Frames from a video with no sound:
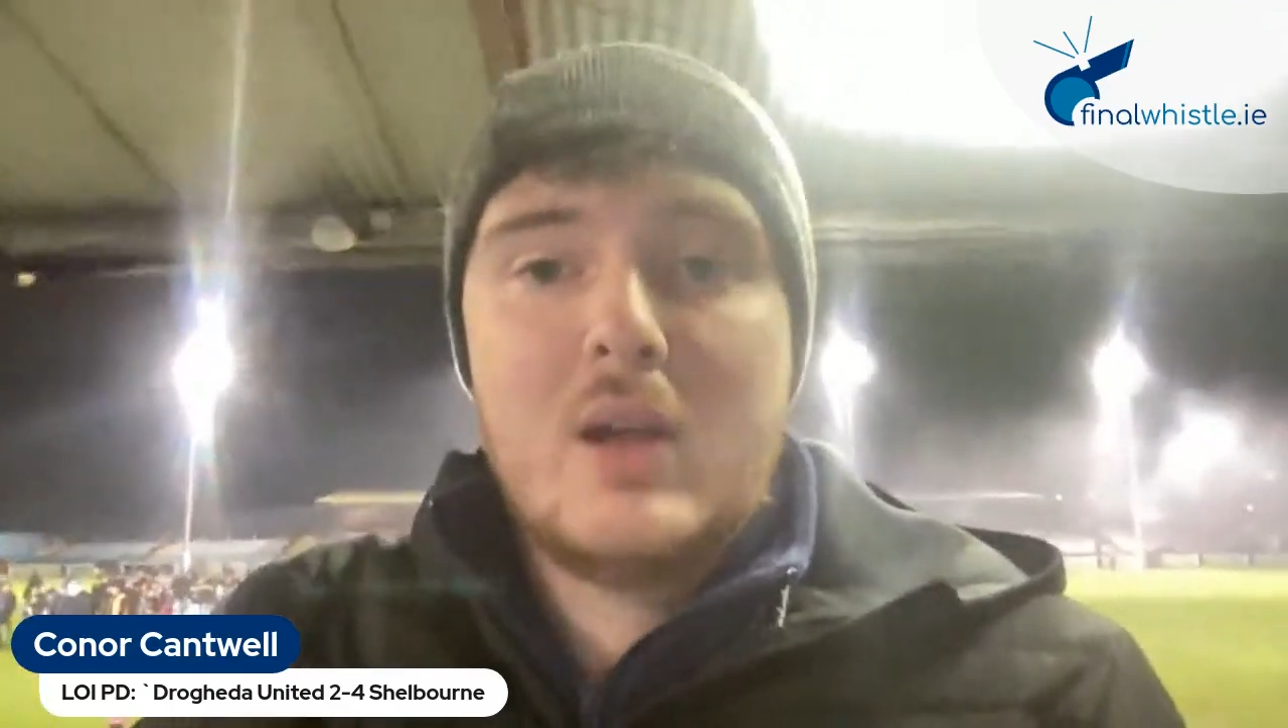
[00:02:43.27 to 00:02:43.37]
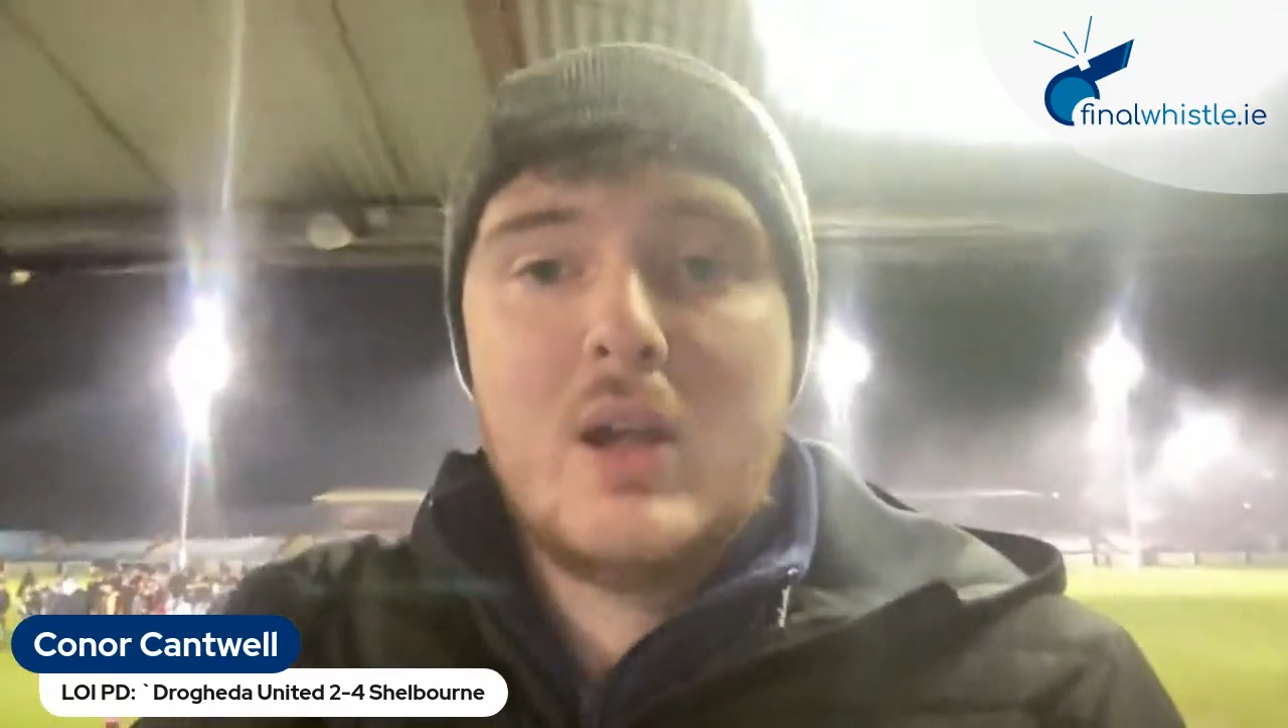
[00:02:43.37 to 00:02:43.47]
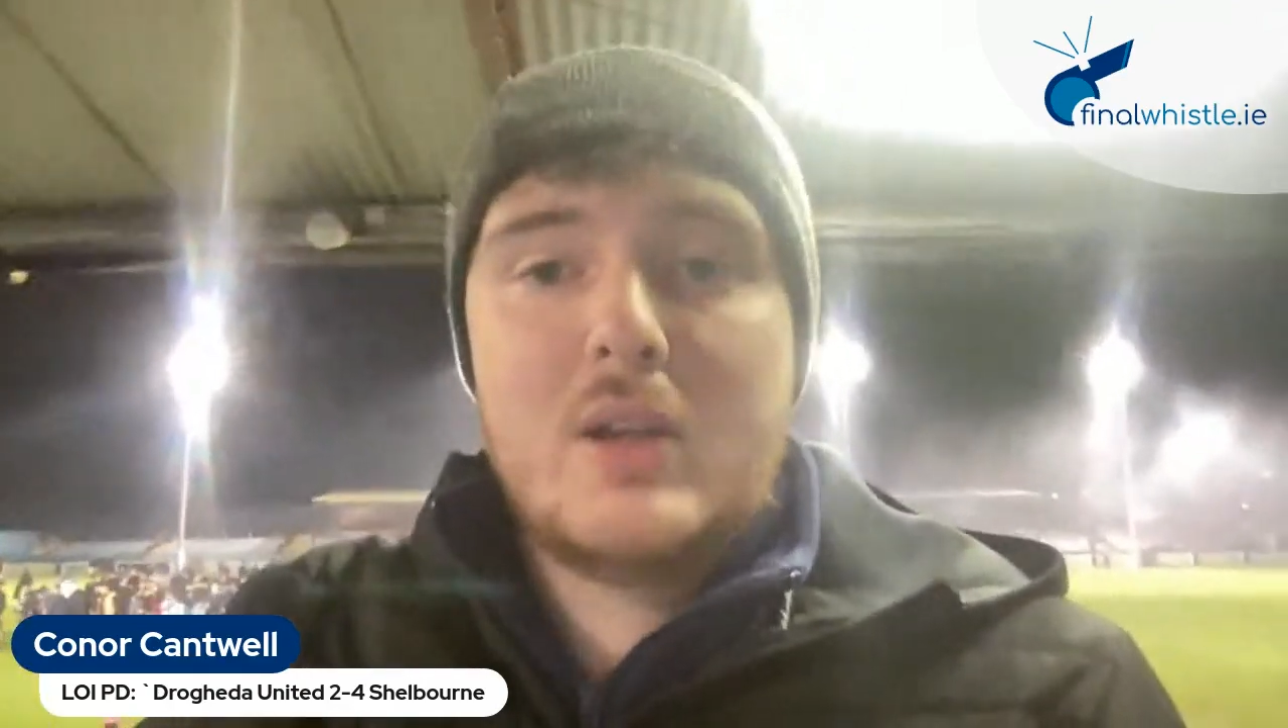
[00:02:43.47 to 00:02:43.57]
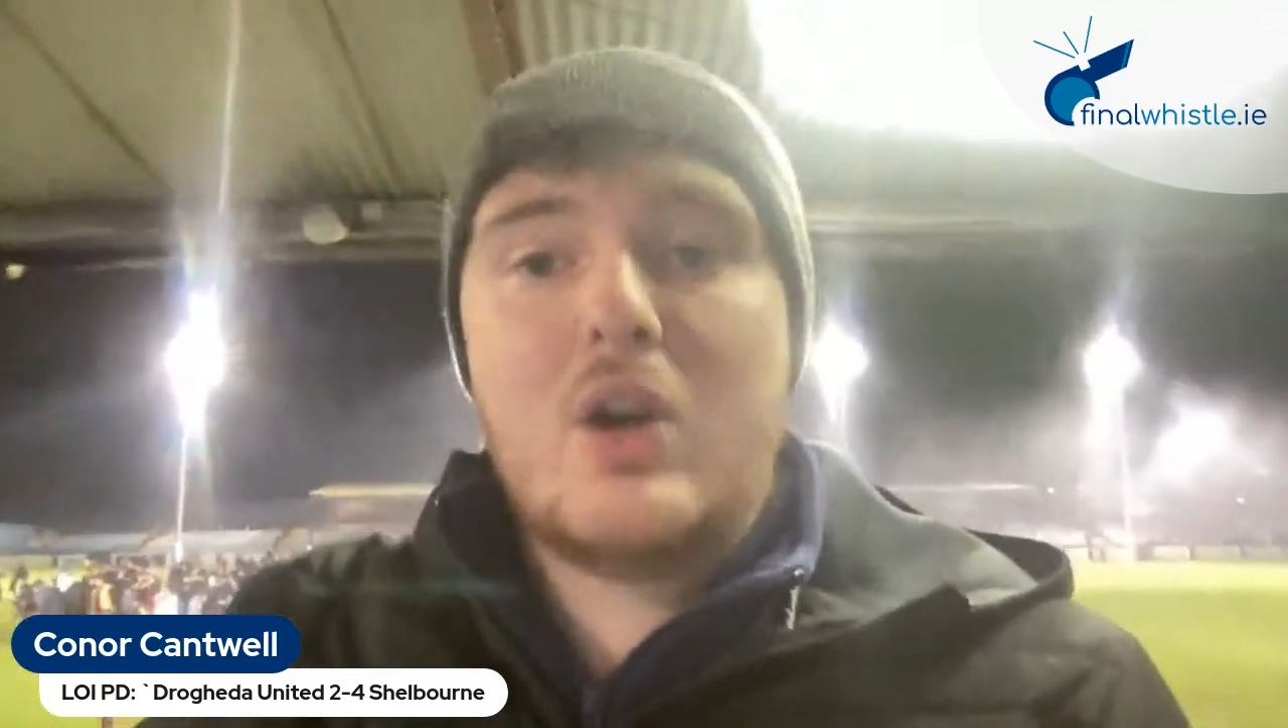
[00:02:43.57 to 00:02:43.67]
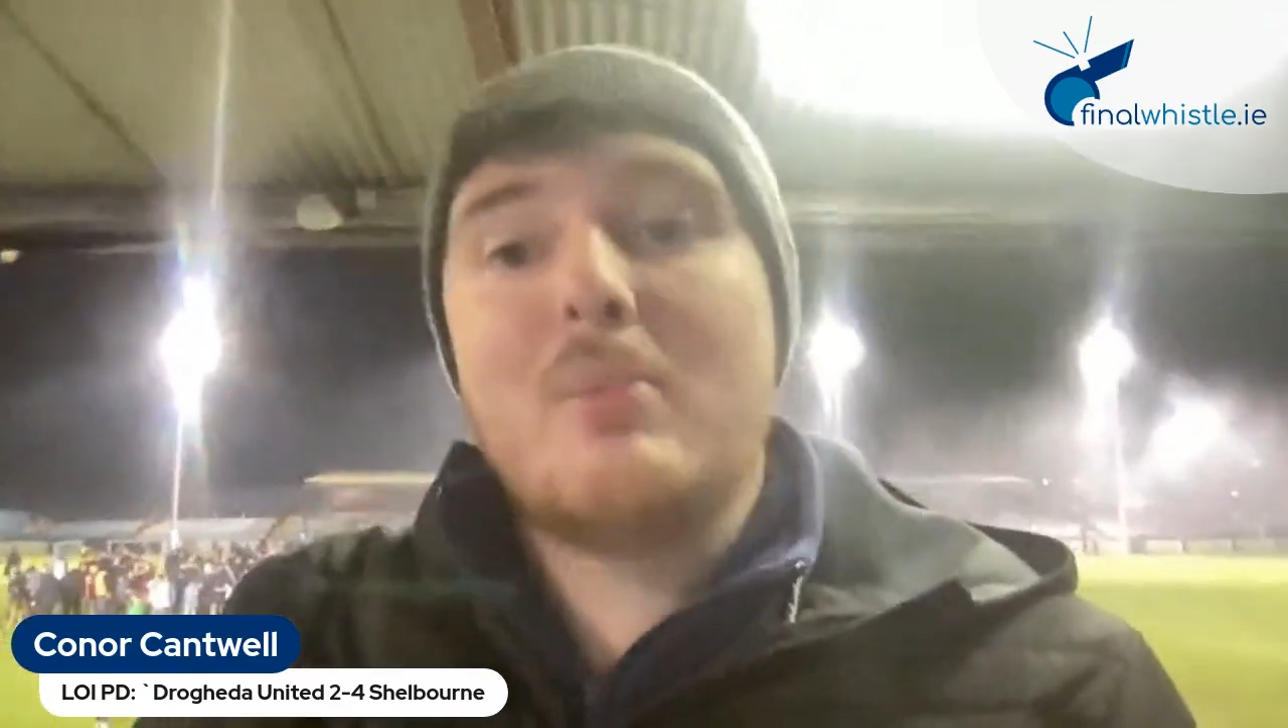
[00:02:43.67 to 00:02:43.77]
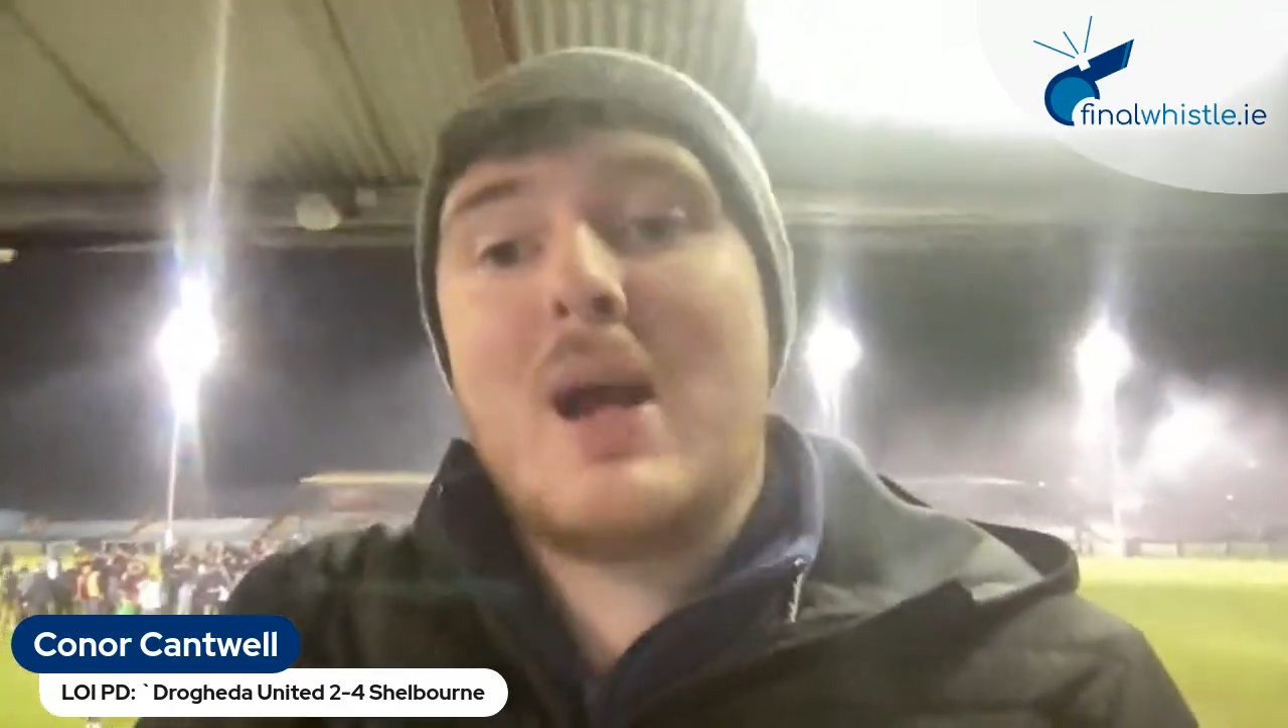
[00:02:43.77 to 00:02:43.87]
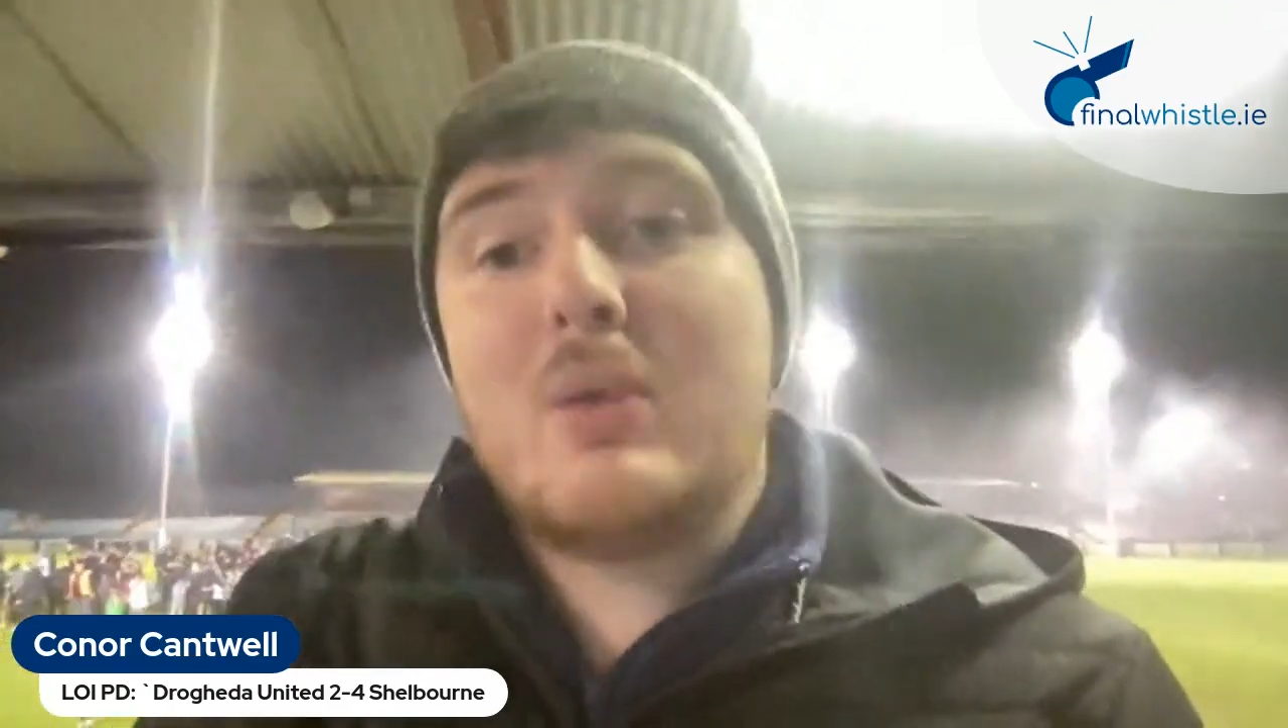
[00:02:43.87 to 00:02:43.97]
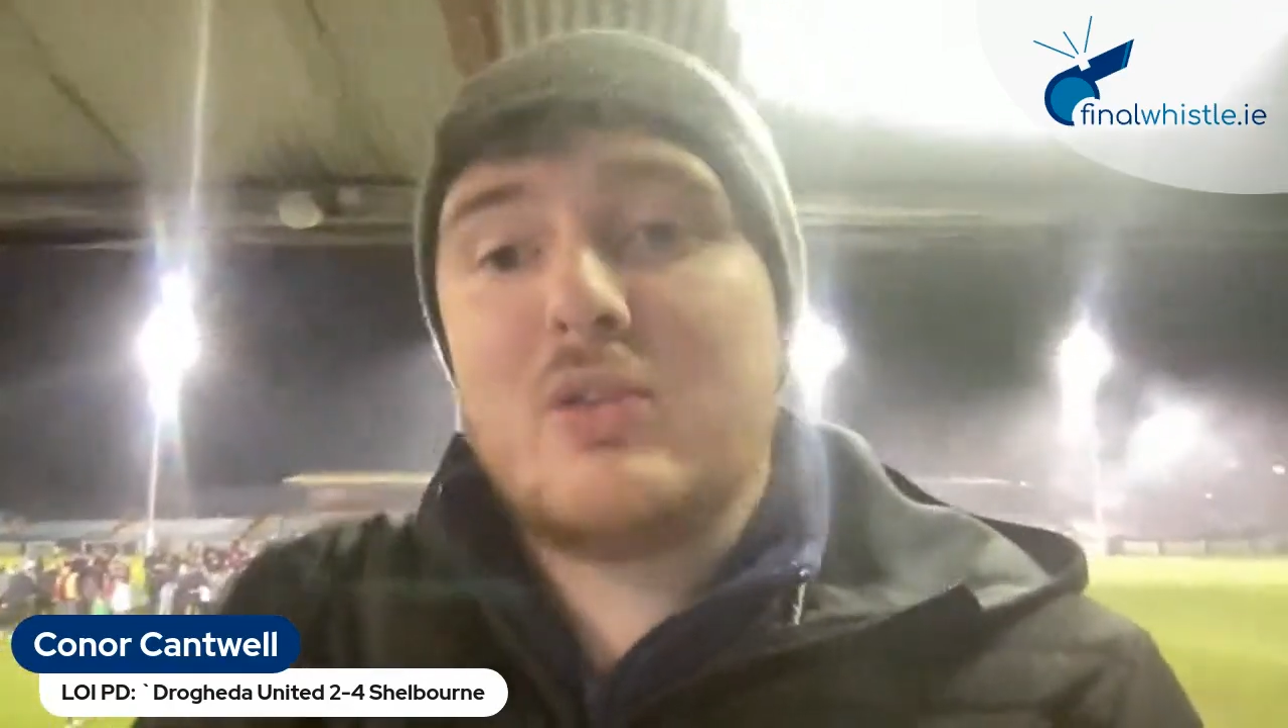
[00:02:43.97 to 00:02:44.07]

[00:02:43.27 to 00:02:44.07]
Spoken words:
The comeback was